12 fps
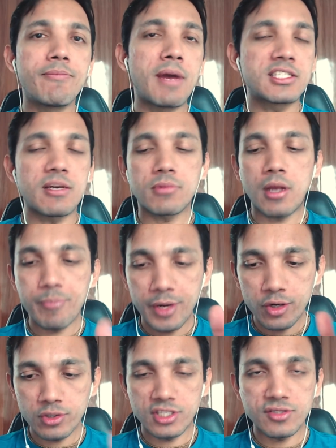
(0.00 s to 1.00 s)
by some company
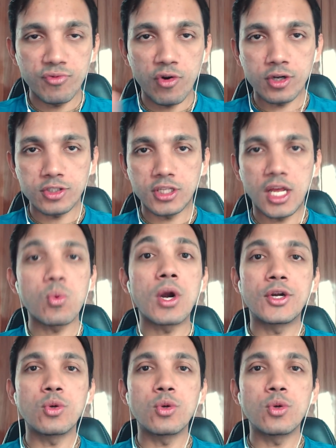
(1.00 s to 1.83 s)
to just focus on that one